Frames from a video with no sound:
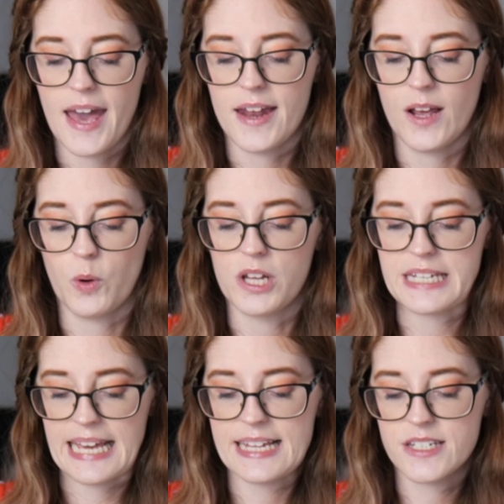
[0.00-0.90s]
and it
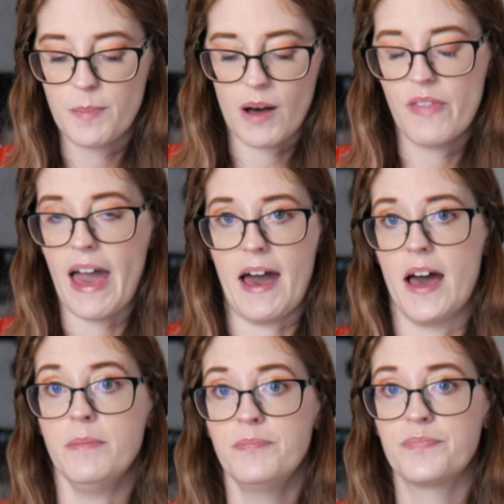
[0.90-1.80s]
was hands above the
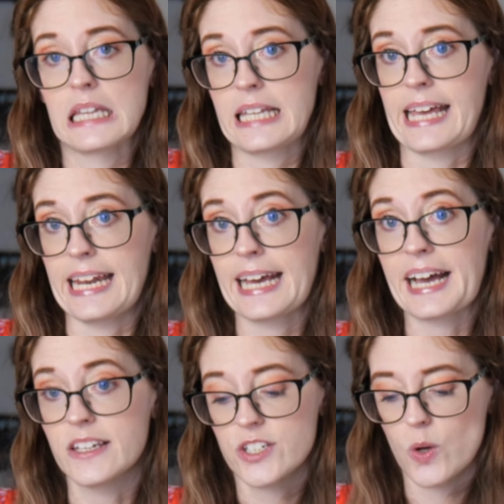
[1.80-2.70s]
head, leaning
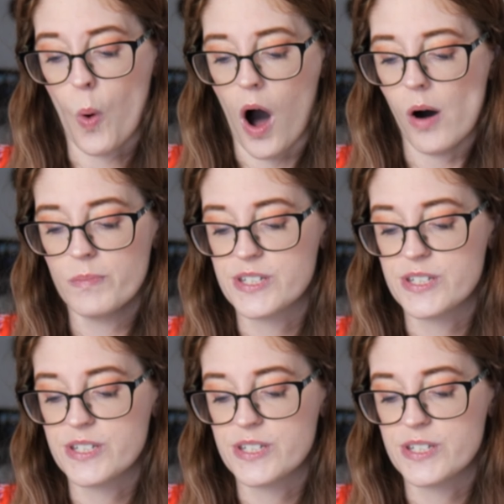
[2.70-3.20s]
against the wall.